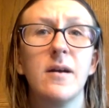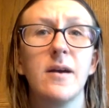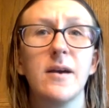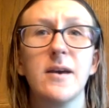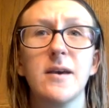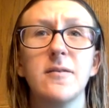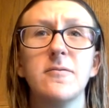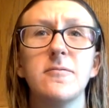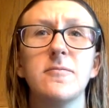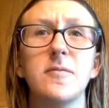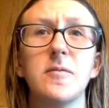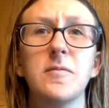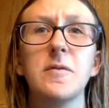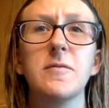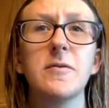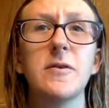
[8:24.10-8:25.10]
I can't
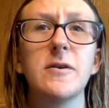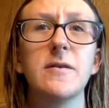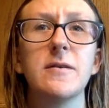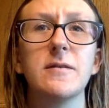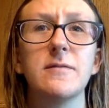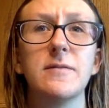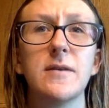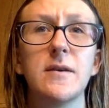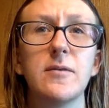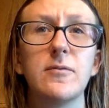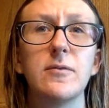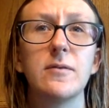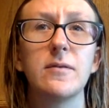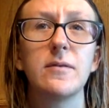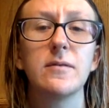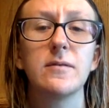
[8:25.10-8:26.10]
remember what his fate
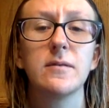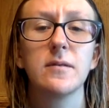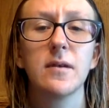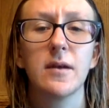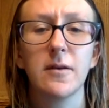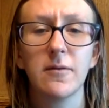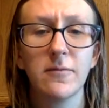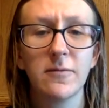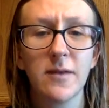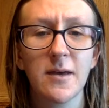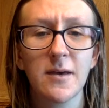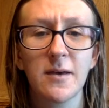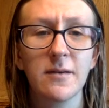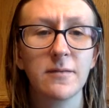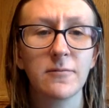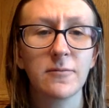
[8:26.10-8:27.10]
was. I don't
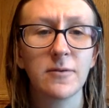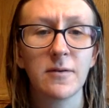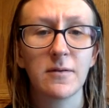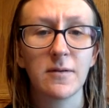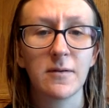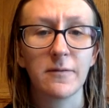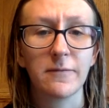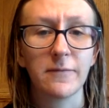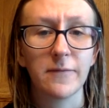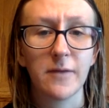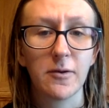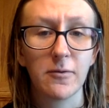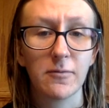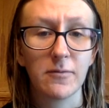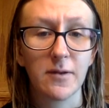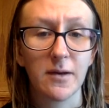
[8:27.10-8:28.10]
think he's one of the
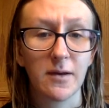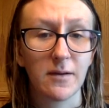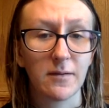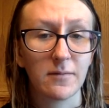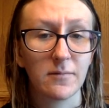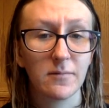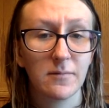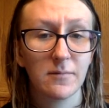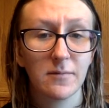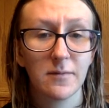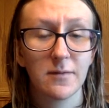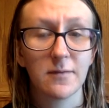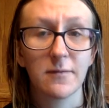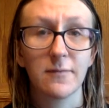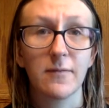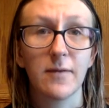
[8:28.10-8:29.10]
few that
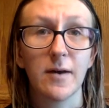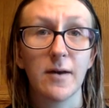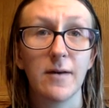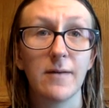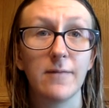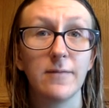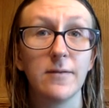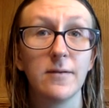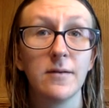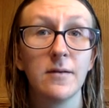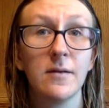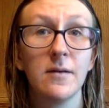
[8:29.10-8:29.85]
survived.